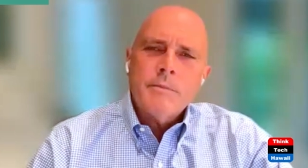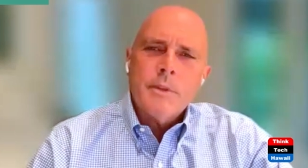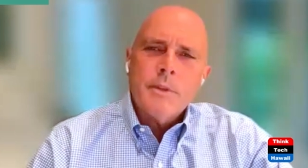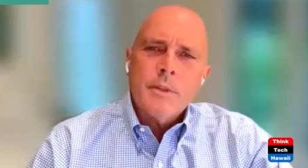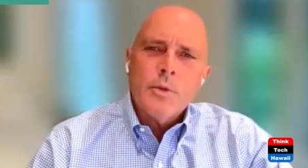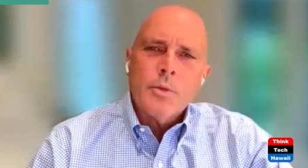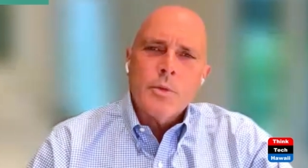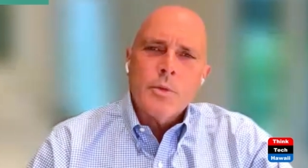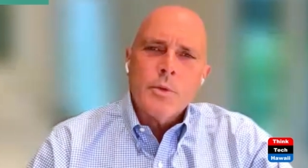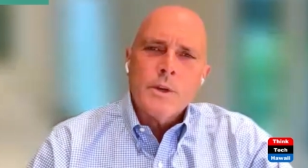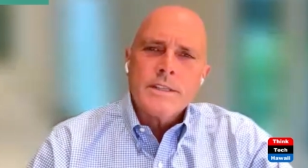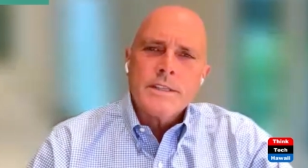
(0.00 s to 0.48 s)

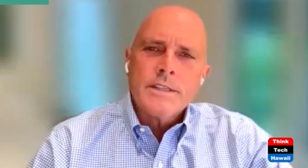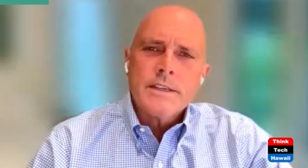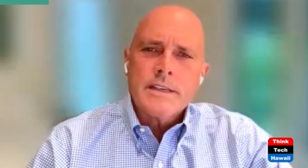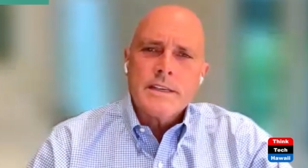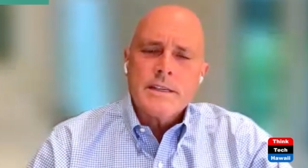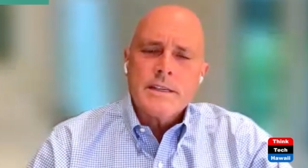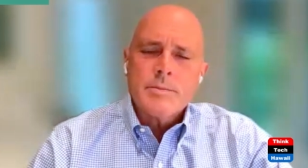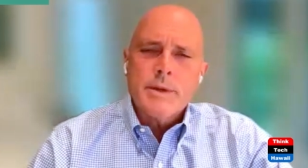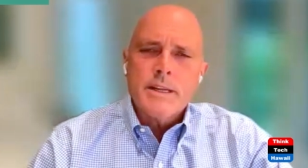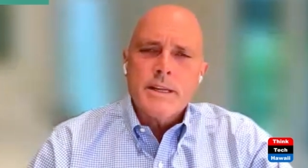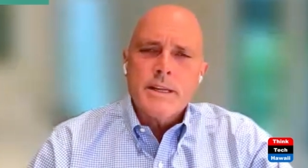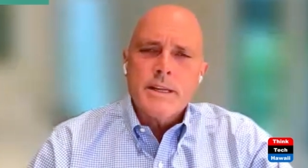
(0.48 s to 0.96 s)
the risk
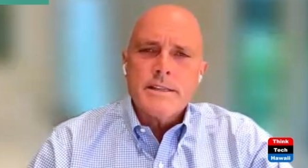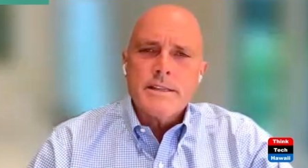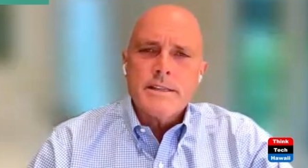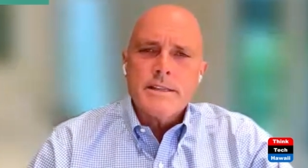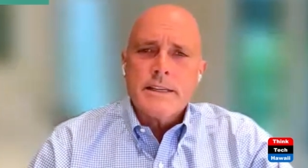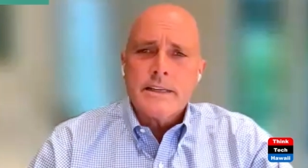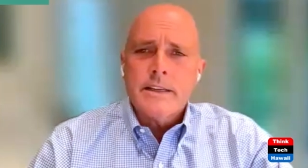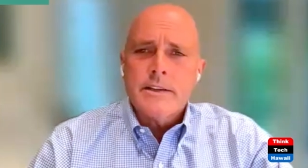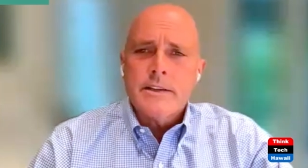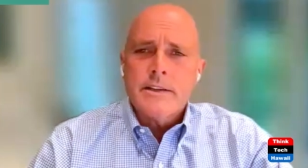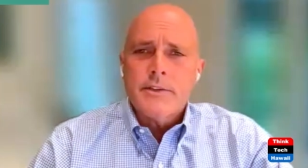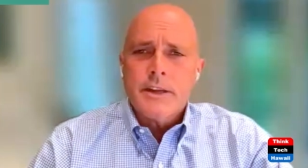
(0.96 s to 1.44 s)
has been
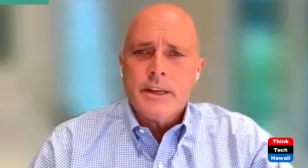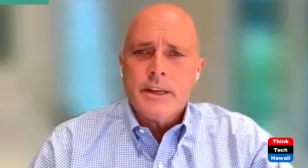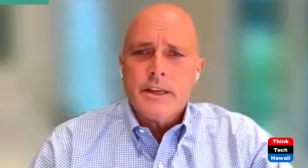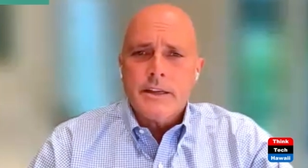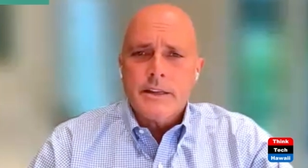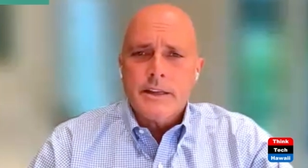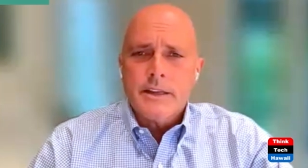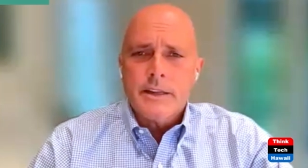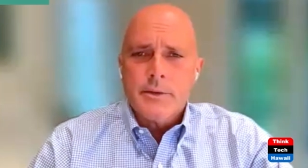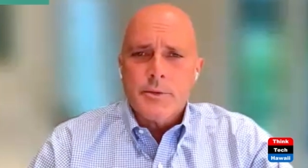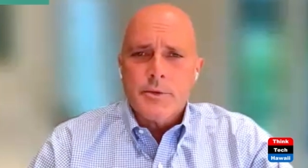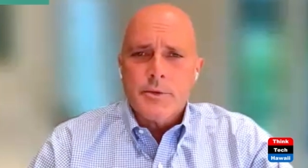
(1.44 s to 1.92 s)

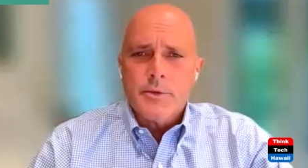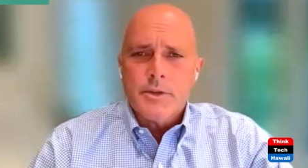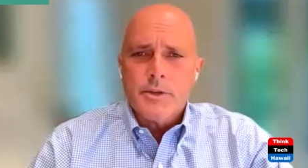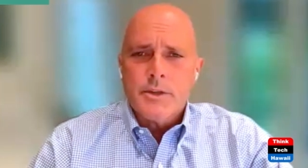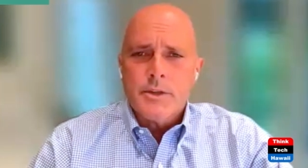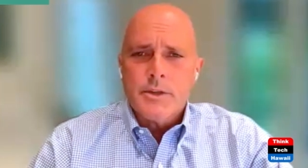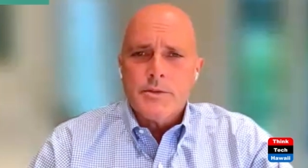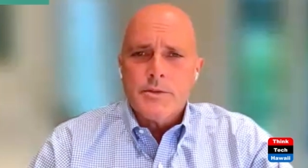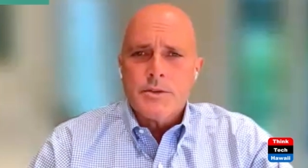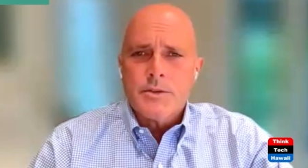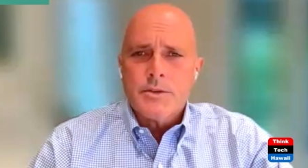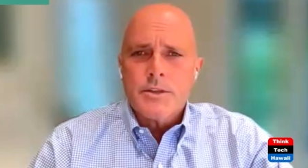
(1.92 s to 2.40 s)
significantly
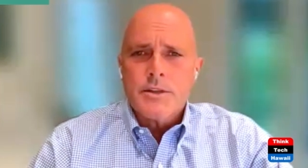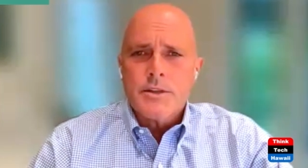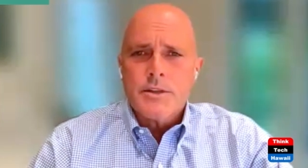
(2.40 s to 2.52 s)
reduced.